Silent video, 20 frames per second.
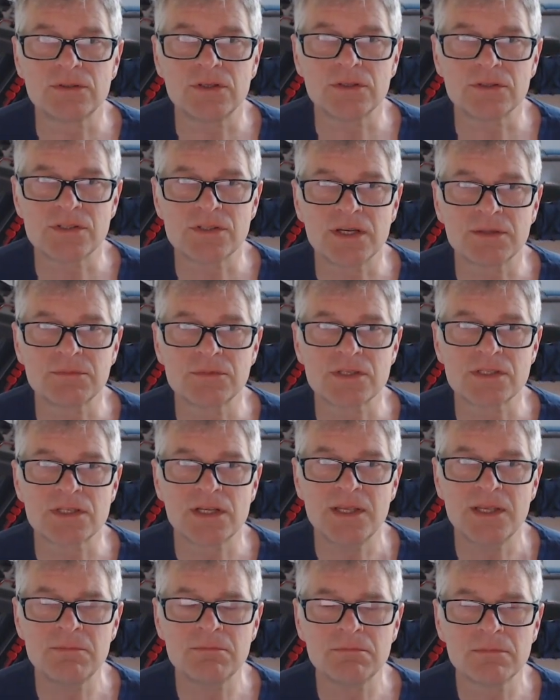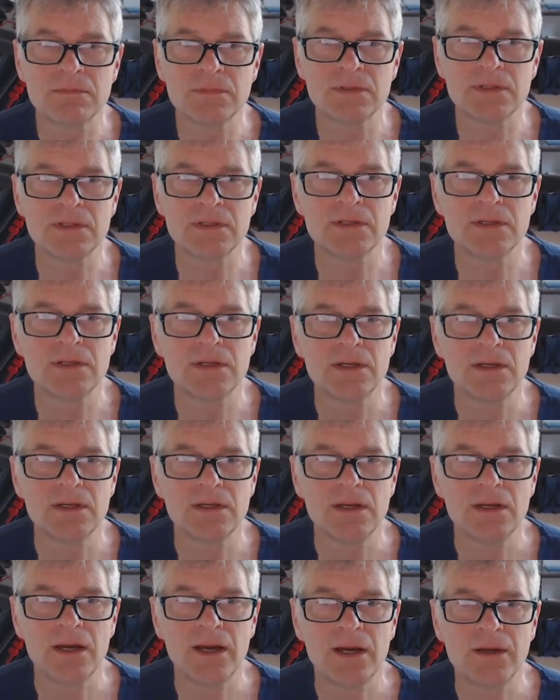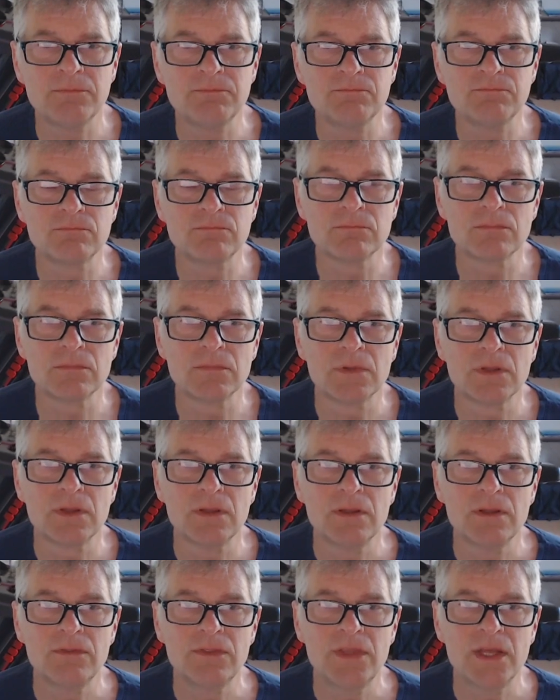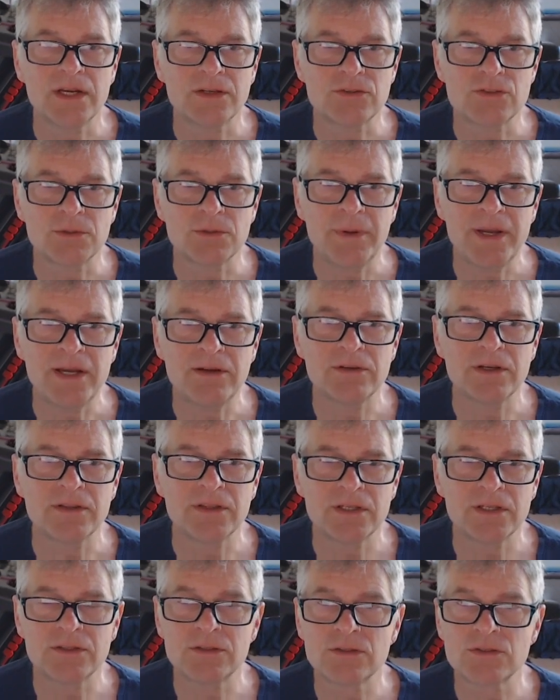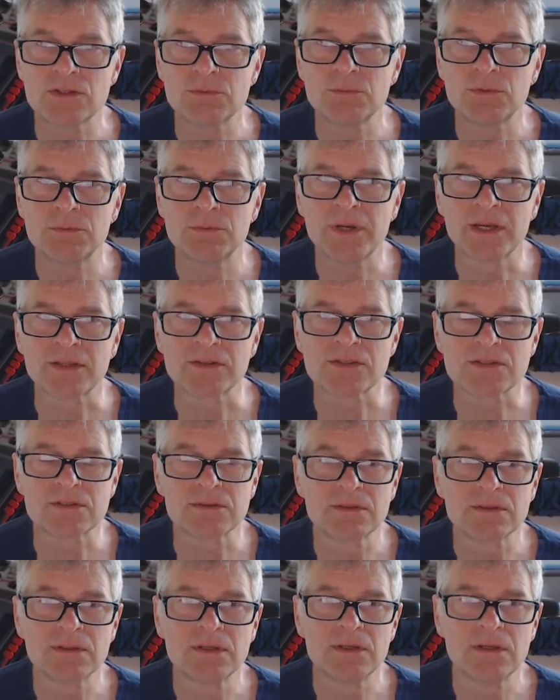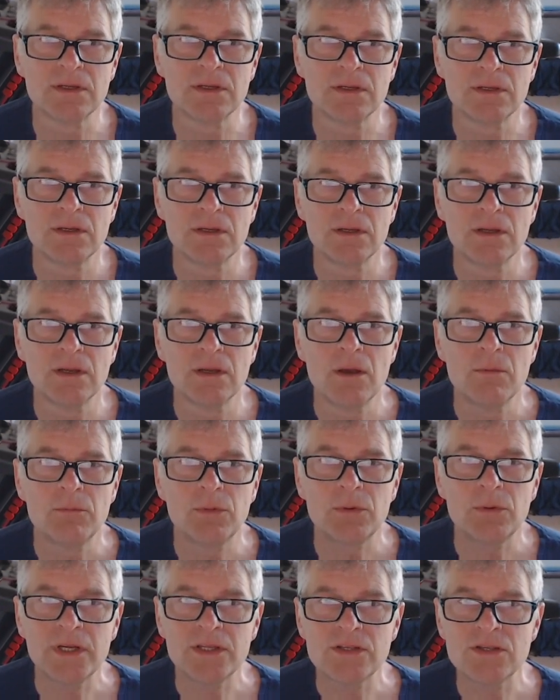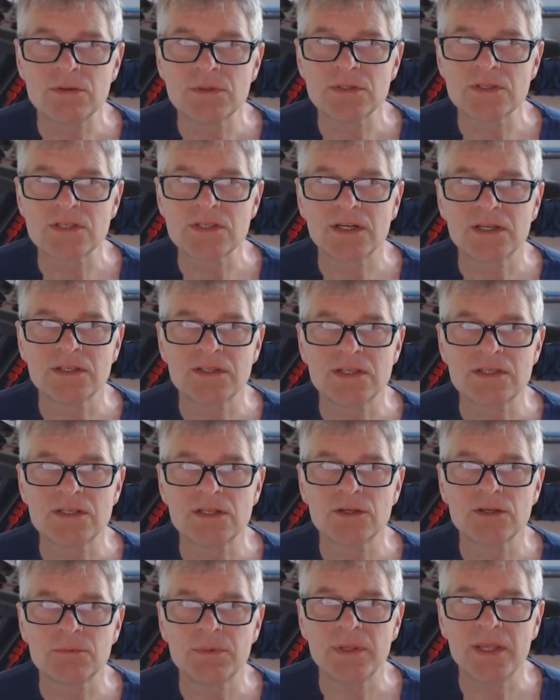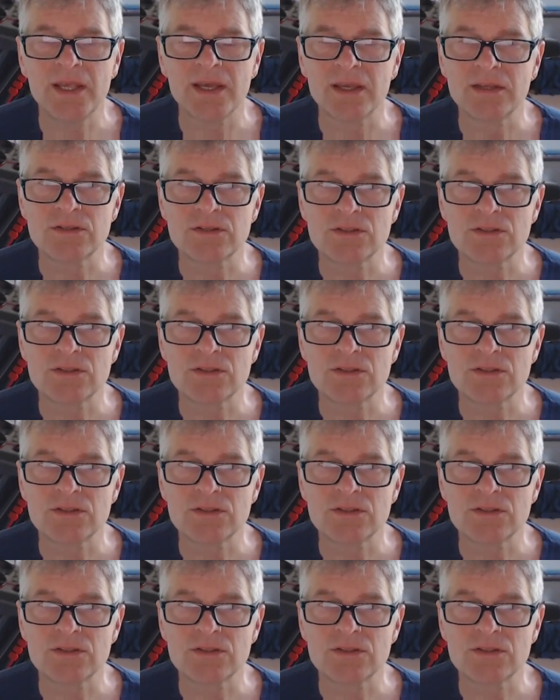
time to sleep. Then I drop out and then I do some more maths. But what I do inside this loop here is